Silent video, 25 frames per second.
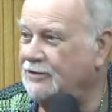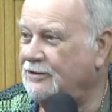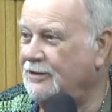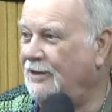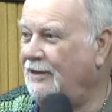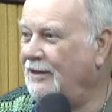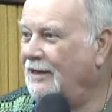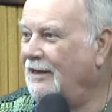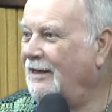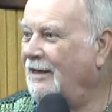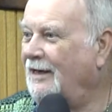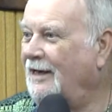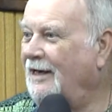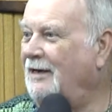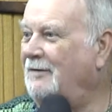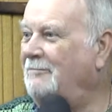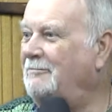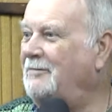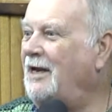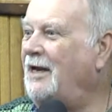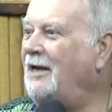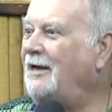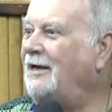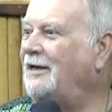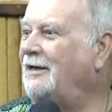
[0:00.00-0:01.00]
Is
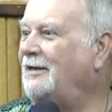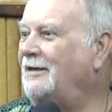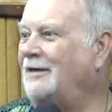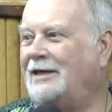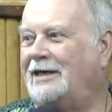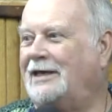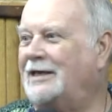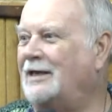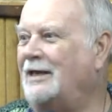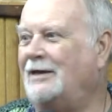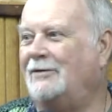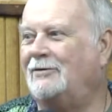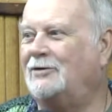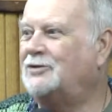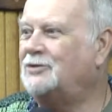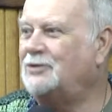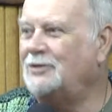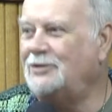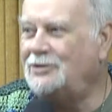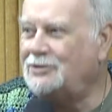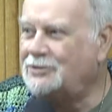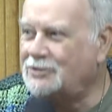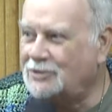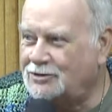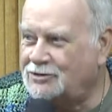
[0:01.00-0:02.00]
Jesus, You said
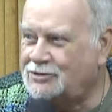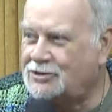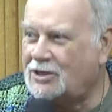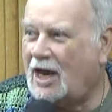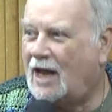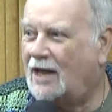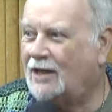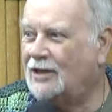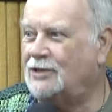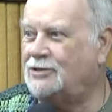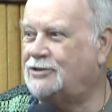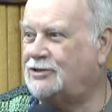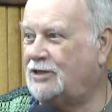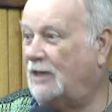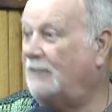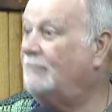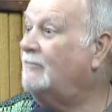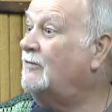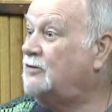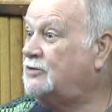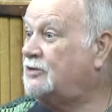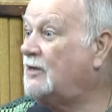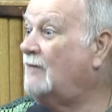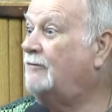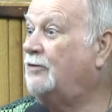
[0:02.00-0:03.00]
Jesus your, do
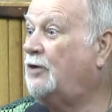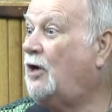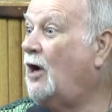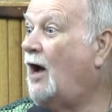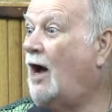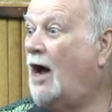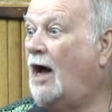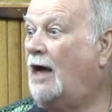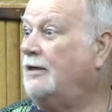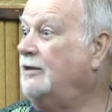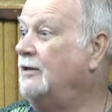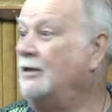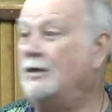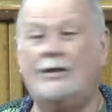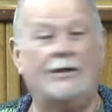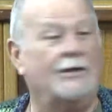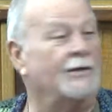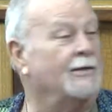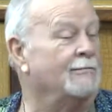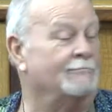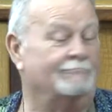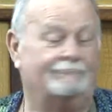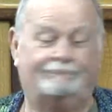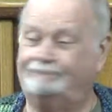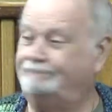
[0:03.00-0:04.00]
you love Jesus?
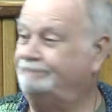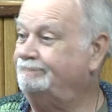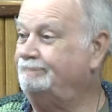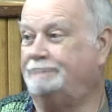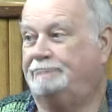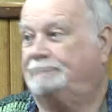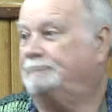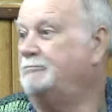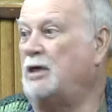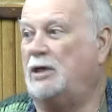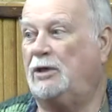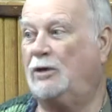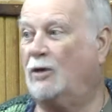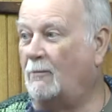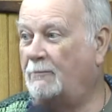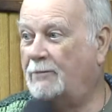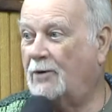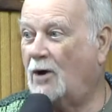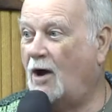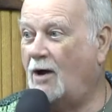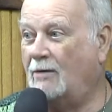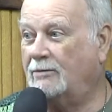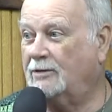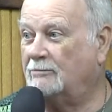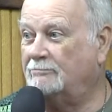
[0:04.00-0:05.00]
And
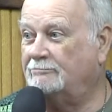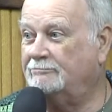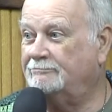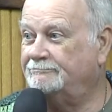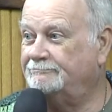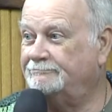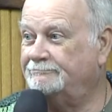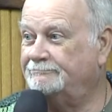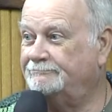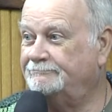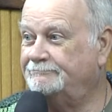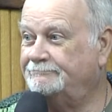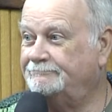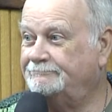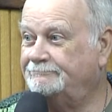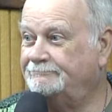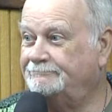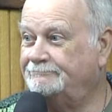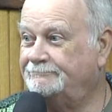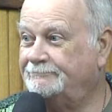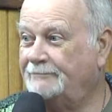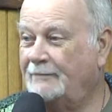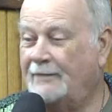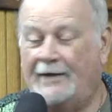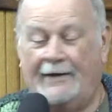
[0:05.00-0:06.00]
immediately, as soon as you
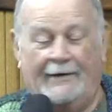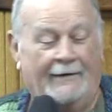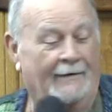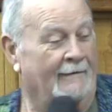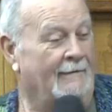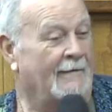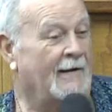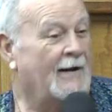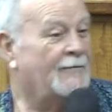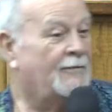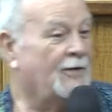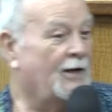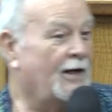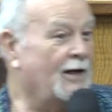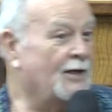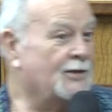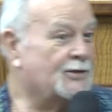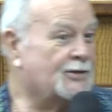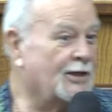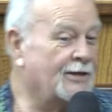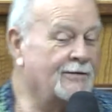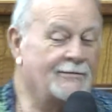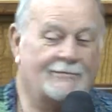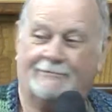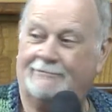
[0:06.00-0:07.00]
challenge it, if it's of
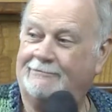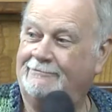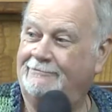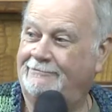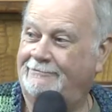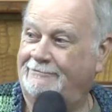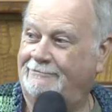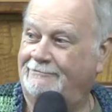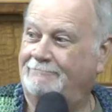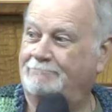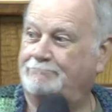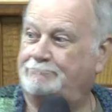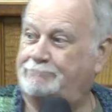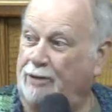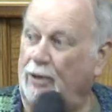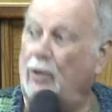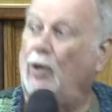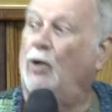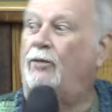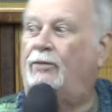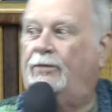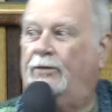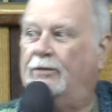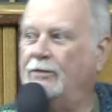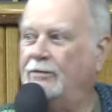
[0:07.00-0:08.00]
God,
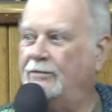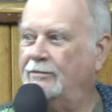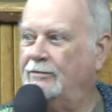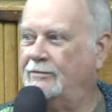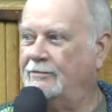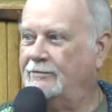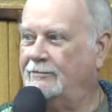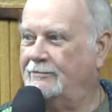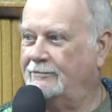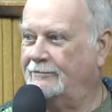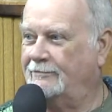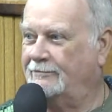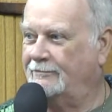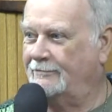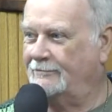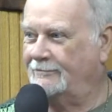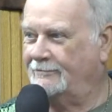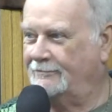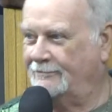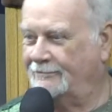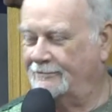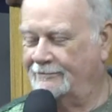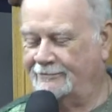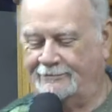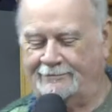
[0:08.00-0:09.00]
be no problem.
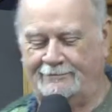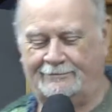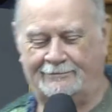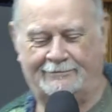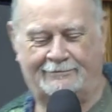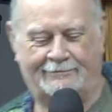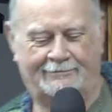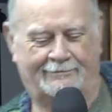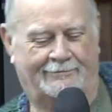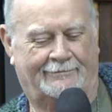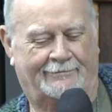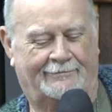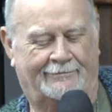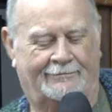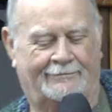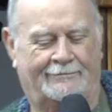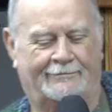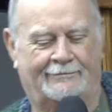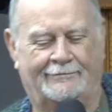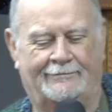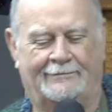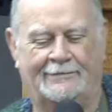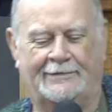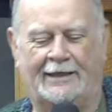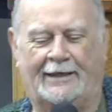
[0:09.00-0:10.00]

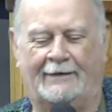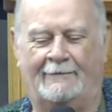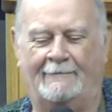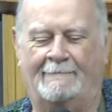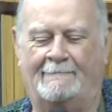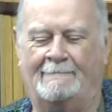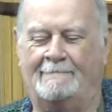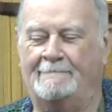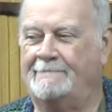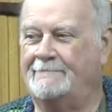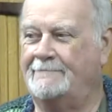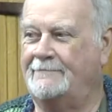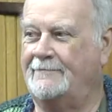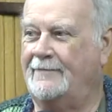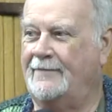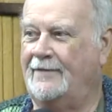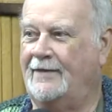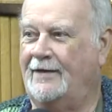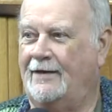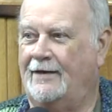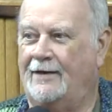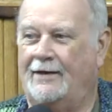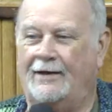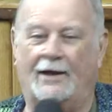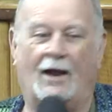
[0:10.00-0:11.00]
If it isn't,
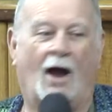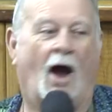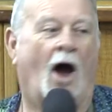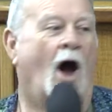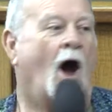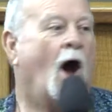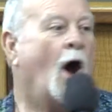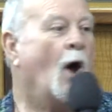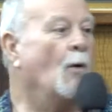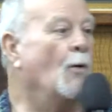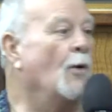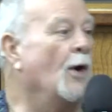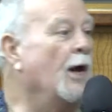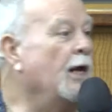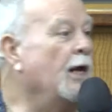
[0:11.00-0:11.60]
poof.